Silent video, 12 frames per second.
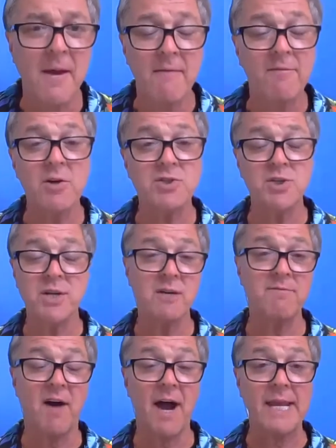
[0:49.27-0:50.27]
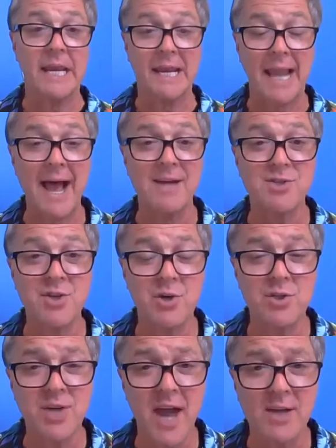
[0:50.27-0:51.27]
First, you need to find last
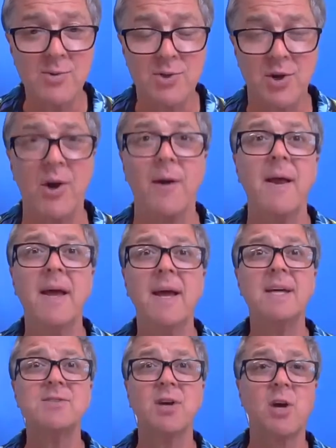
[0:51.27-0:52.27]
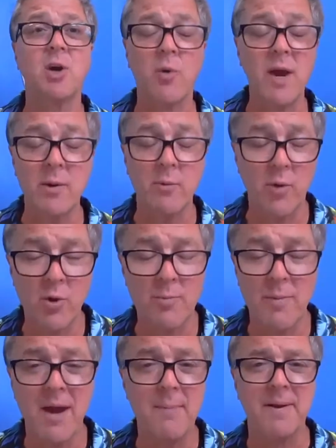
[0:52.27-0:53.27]
year's tax return. It's a great
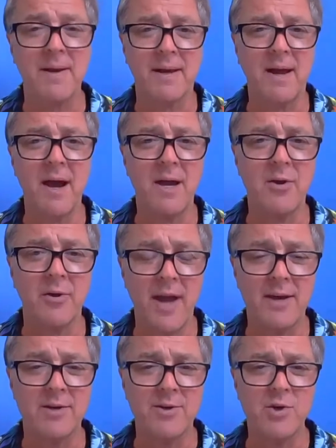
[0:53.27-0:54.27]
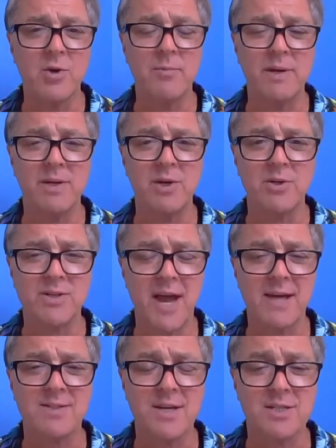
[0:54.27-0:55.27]
roadmap and a guide on how to do your mid-year
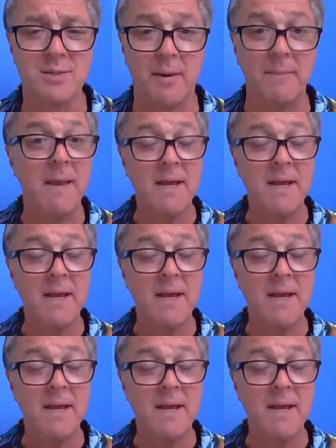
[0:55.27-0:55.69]
tax estimate.